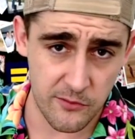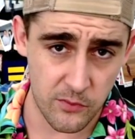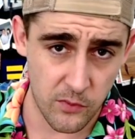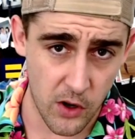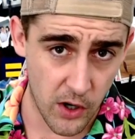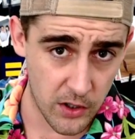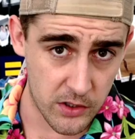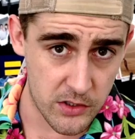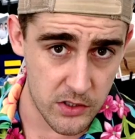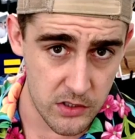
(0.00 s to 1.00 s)
of
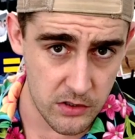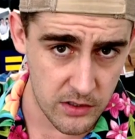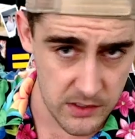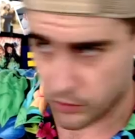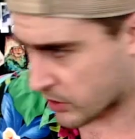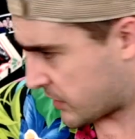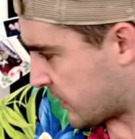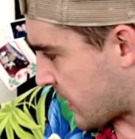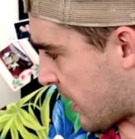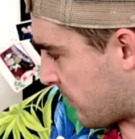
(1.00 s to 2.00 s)
work to do this
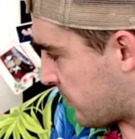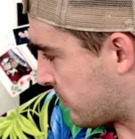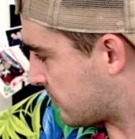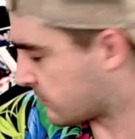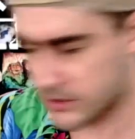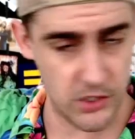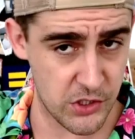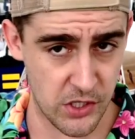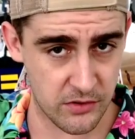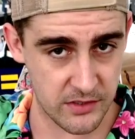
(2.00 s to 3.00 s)
washi tape, this
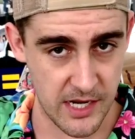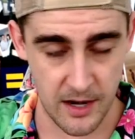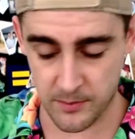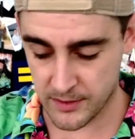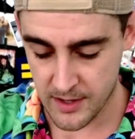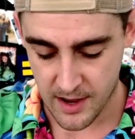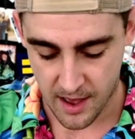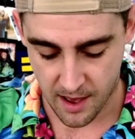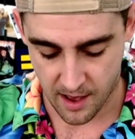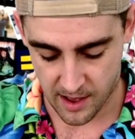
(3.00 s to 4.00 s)
journal tape.
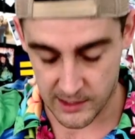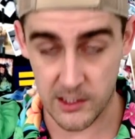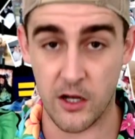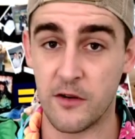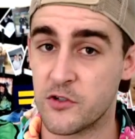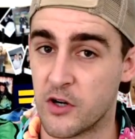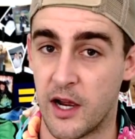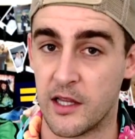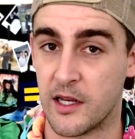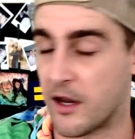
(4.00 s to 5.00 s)
A lot of
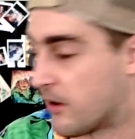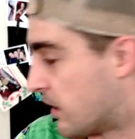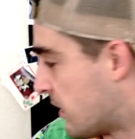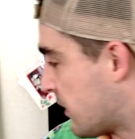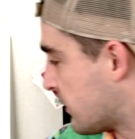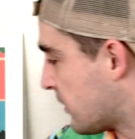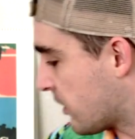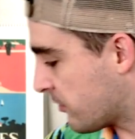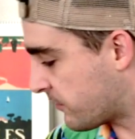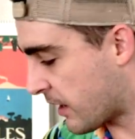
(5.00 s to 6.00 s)
trial and error, a
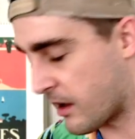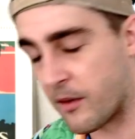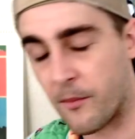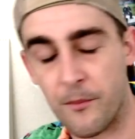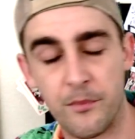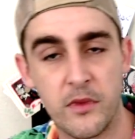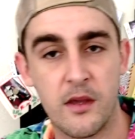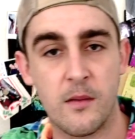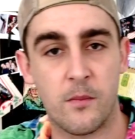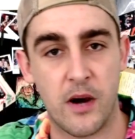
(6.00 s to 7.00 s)
lot of
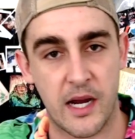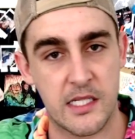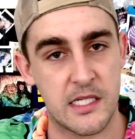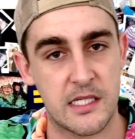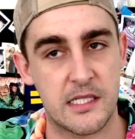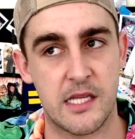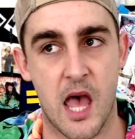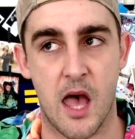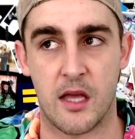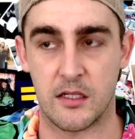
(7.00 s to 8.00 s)
practice
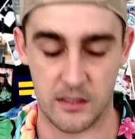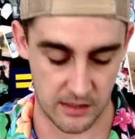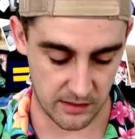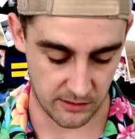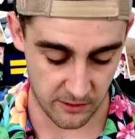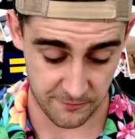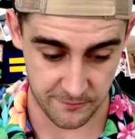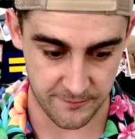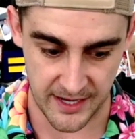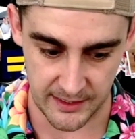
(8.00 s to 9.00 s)
and a lot of
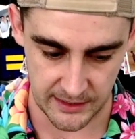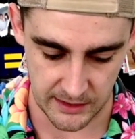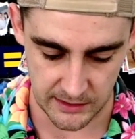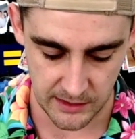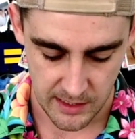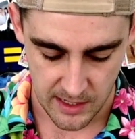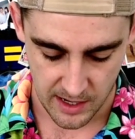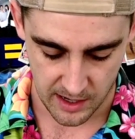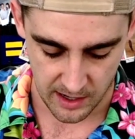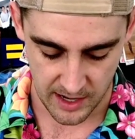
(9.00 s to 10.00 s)
failing,
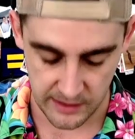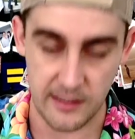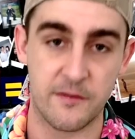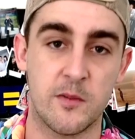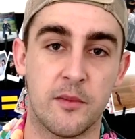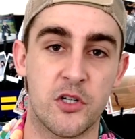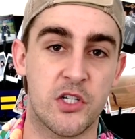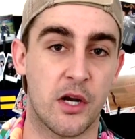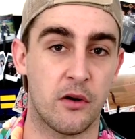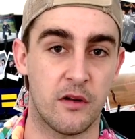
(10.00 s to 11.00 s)
and I'd love to be able to
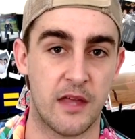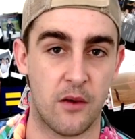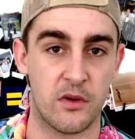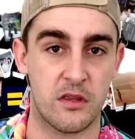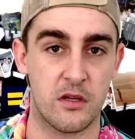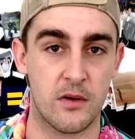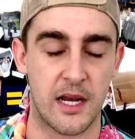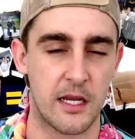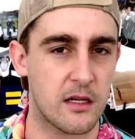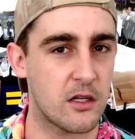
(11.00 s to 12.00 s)
share all of that with you. And
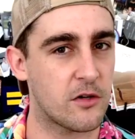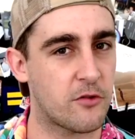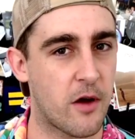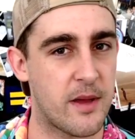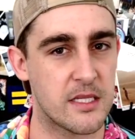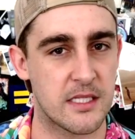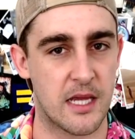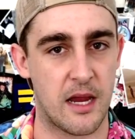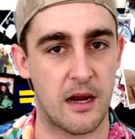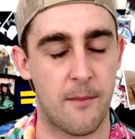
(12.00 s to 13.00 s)
I get a lot of comments
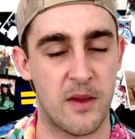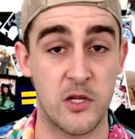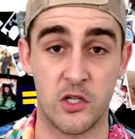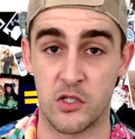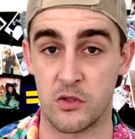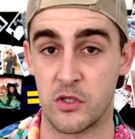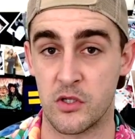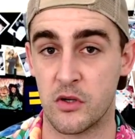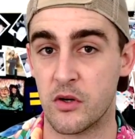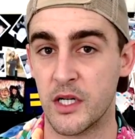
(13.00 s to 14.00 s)
saying maybe you could do a
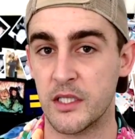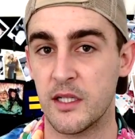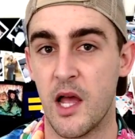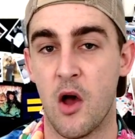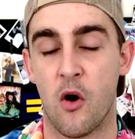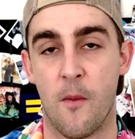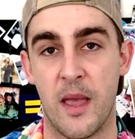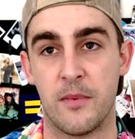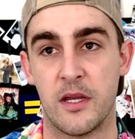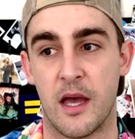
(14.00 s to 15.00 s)
tutorial, or
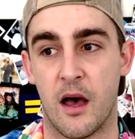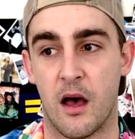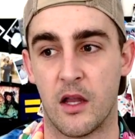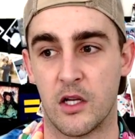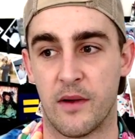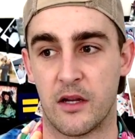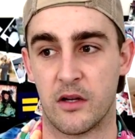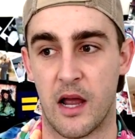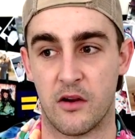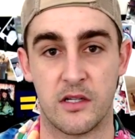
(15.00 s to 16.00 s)
maybe you know,
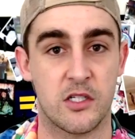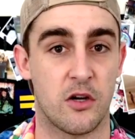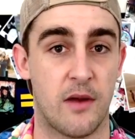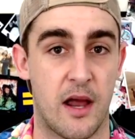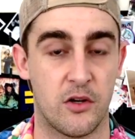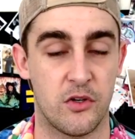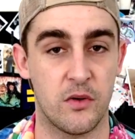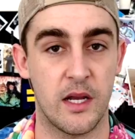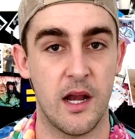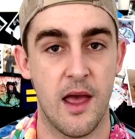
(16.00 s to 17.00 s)
I could show you how to
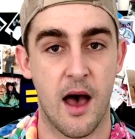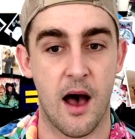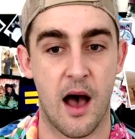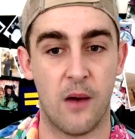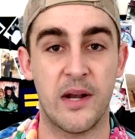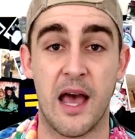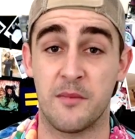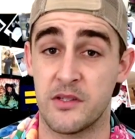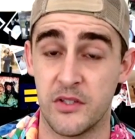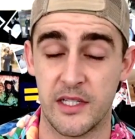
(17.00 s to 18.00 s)
do it. I would
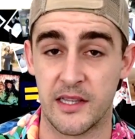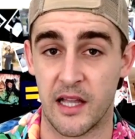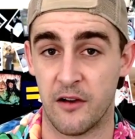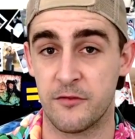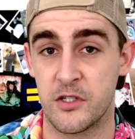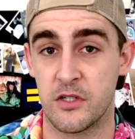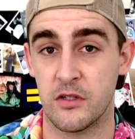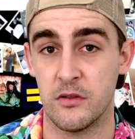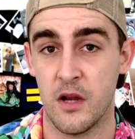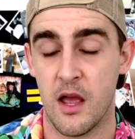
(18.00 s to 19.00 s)
absolutely love
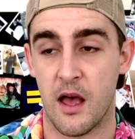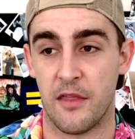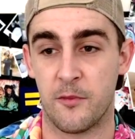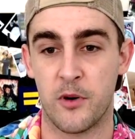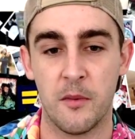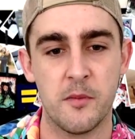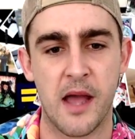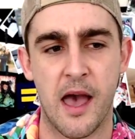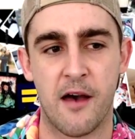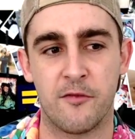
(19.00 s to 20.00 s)
to. The problem
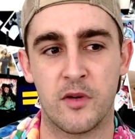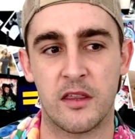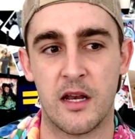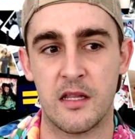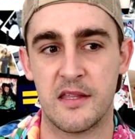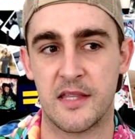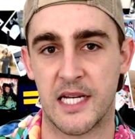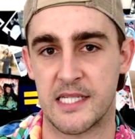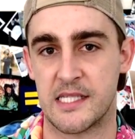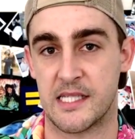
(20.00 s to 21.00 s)
I have with anything that
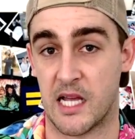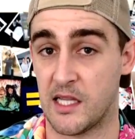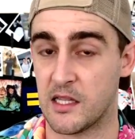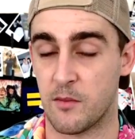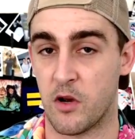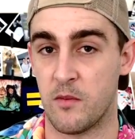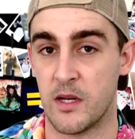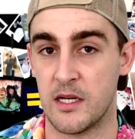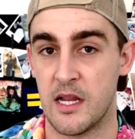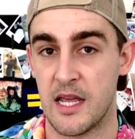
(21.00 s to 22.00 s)
I sell at the moment